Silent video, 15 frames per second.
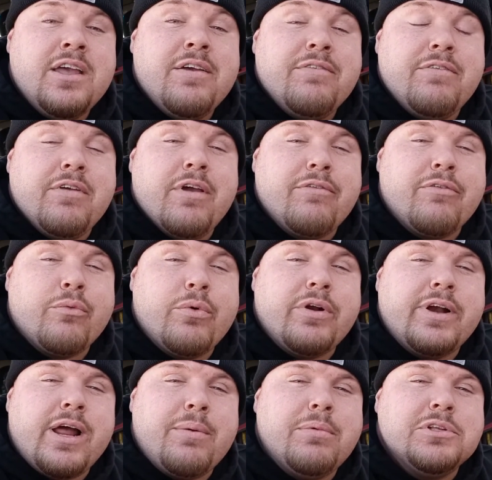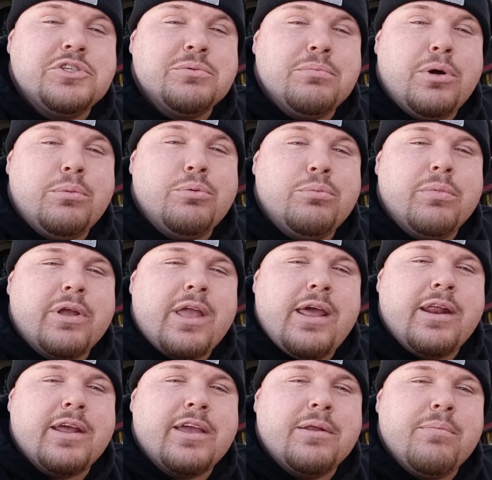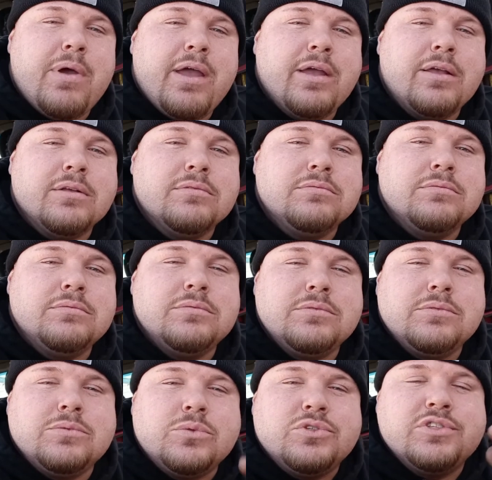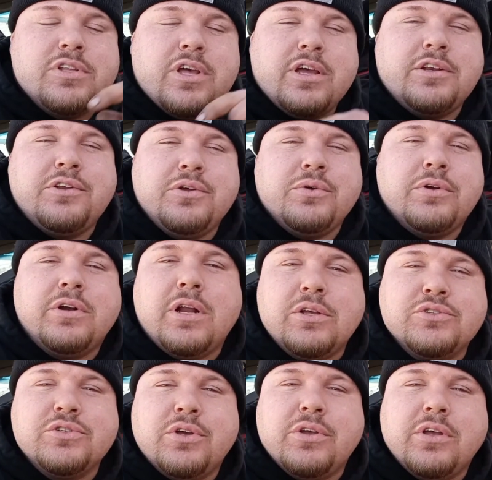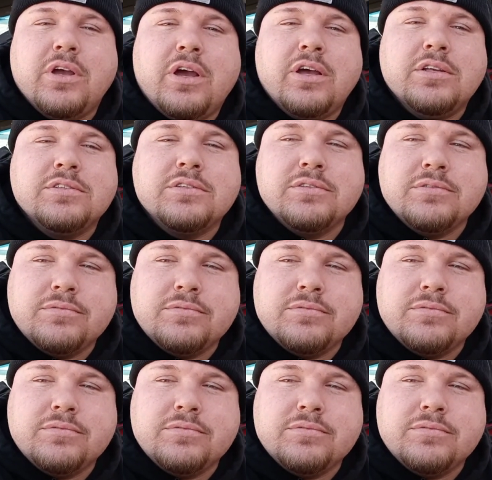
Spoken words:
If you ever wondered how much a mobile mechanic can make, well, stay tuned and I'll show you guys.